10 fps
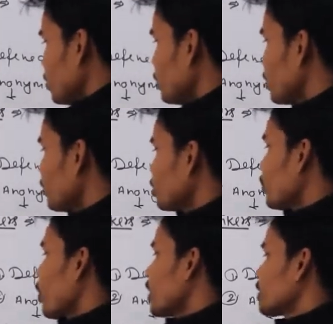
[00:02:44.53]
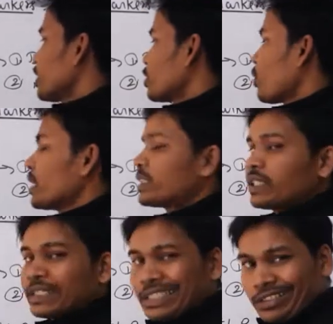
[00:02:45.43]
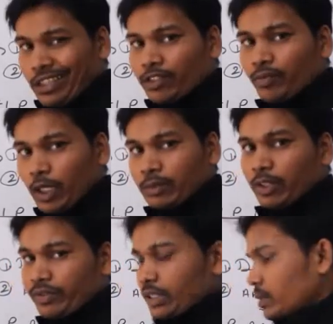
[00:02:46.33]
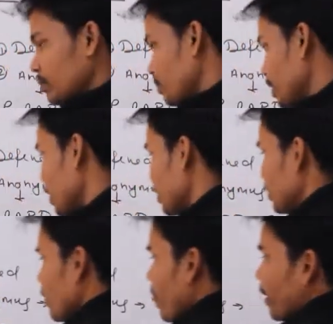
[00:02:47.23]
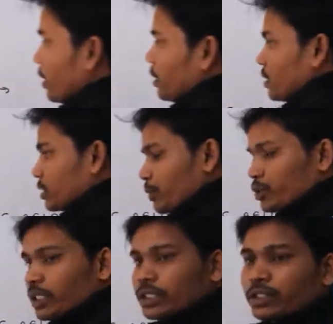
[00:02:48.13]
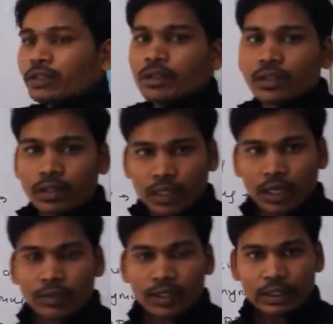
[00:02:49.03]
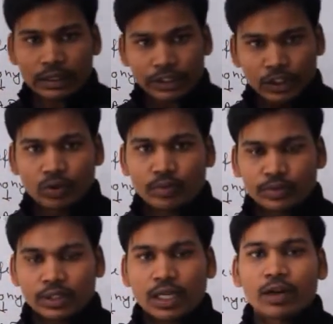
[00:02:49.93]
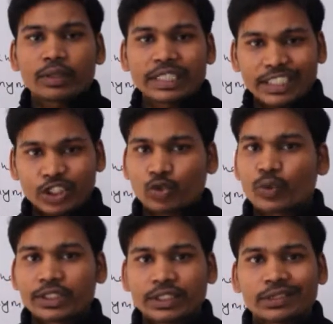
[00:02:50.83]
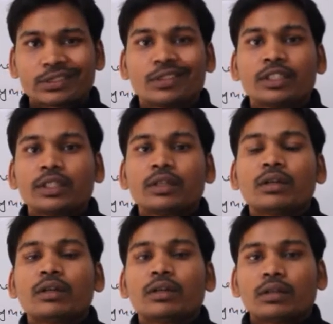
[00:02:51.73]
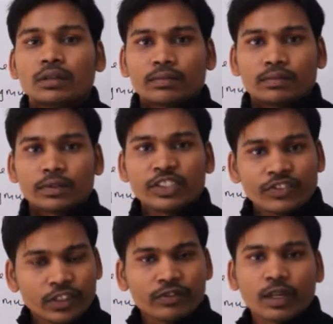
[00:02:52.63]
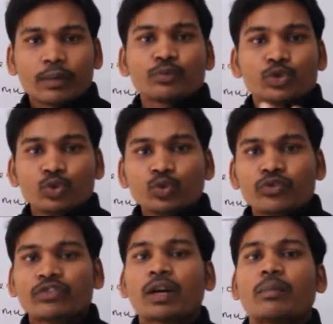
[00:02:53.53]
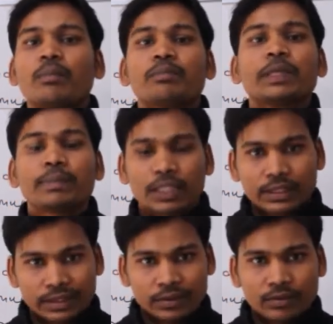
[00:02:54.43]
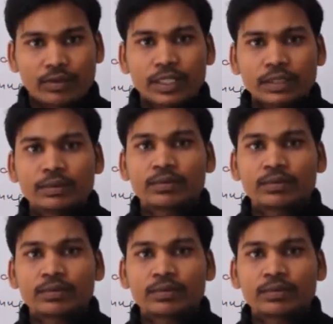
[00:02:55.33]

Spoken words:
come to the points that why say it is called polymorphic. Because suppose that's our genomes, our DNA sequences differ from you, from people's. Why